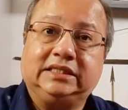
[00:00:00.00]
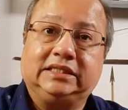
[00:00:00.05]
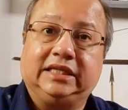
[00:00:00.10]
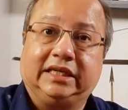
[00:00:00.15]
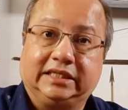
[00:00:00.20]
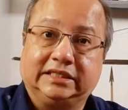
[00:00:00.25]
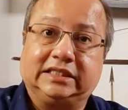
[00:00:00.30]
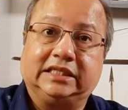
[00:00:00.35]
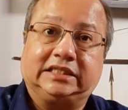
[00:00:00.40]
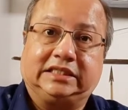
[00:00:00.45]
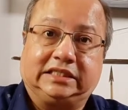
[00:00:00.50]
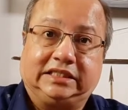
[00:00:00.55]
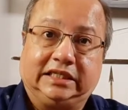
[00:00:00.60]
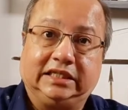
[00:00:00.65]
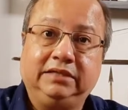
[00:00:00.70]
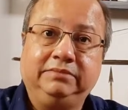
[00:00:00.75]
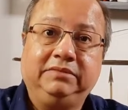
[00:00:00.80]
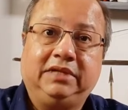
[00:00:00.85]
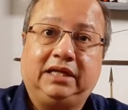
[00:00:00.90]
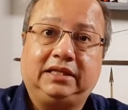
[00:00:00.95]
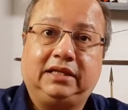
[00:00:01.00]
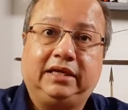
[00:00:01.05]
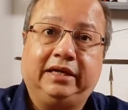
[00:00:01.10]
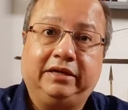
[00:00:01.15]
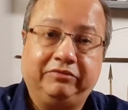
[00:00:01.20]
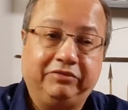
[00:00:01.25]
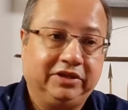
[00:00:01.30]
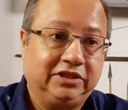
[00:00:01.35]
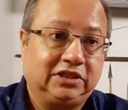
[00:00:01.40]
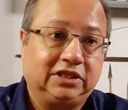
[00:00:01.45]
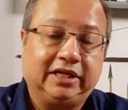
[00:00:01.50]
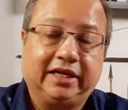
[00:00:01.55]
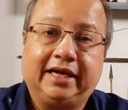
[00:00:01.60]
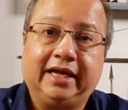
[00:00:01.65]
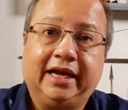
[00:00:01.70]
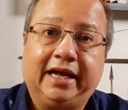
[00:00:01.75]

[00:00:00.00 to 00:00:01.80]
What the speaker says: there is a serum in which they can